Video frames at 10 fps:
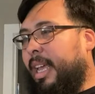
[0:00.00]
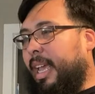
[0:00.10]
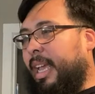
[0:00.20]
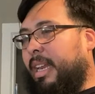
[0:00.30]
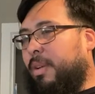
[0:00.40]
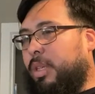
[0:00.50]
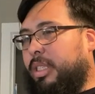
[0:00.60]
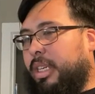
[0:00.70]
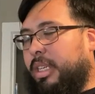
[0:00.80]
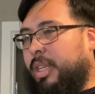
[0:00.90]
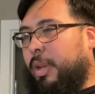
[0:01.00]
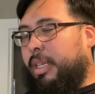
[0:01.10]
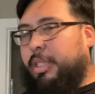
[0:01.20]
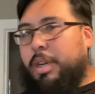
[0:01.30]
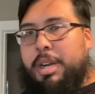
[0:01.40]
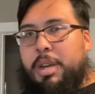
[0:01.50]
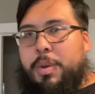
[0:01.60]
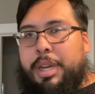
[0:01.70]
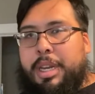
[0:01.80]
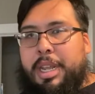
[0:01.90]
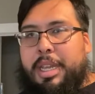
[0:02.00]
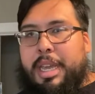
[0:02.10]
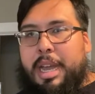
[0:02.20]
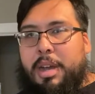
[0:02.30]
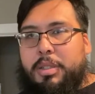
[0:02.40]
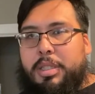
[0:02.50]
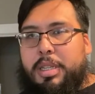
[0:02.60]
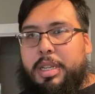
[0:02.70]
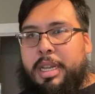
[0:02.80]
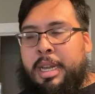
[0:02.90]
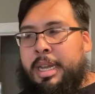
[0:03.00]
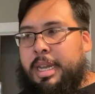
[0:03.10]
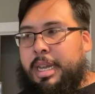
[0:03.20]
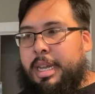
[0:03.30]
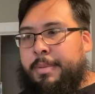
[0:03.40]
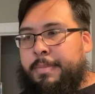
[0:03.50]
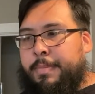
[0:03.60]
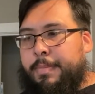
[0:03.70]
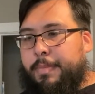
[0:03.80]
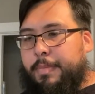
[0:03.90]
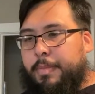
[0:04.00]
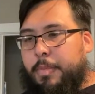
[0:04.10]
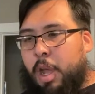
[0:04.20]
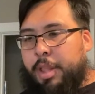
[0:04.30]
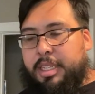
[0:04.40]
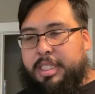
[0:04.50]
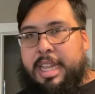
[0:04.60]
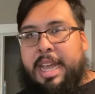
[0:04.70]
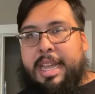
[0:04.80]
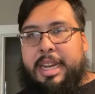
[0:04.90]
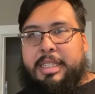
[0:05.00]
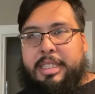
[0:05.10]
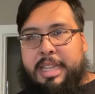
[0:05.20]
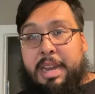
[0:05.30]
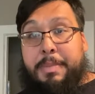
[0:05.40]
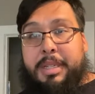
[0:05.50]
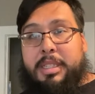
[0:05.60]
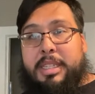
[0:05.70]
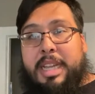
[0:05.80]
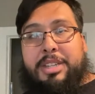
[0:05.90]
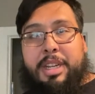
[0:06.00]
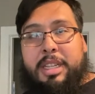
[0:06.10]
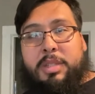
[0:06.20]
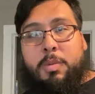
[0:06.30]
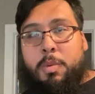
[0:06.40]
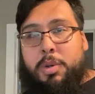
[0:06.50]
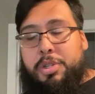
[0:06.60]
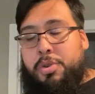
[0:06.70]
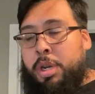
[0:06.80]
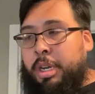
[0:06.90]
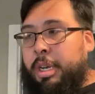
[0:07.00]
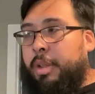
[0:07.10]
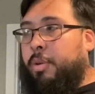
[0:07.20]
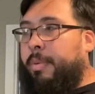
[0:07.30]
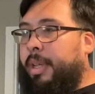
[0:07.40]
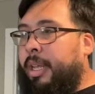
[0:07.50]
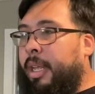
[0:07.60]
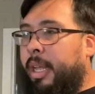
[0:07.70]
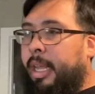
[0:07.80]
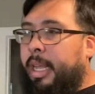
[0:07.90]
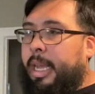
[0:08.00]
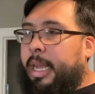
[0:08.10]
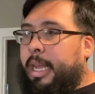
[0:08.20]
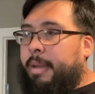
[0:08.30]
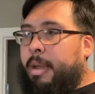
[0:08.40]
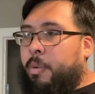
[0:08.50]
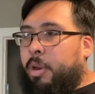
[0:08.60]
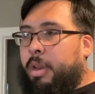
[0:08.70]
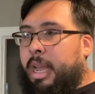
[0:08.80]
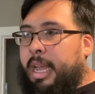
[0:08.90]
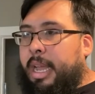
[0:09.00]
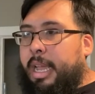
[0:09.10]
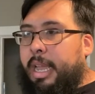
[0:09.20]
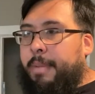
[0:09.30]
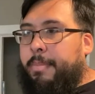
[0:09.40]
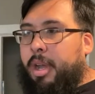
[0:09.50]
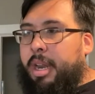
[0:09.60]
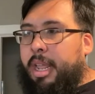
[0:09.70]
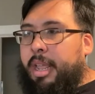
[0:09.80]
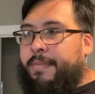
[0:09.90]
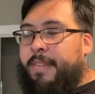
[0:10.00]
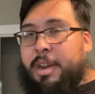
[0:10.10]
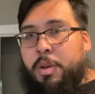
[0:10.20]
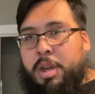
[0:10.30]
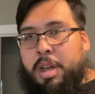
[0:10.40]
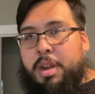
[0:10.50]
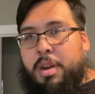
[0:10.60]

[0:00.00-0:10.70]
And it wasn't until I started doing decals on the side as a side business. Actually, this is when we were struggling a little bit. I bought a vinyl cutter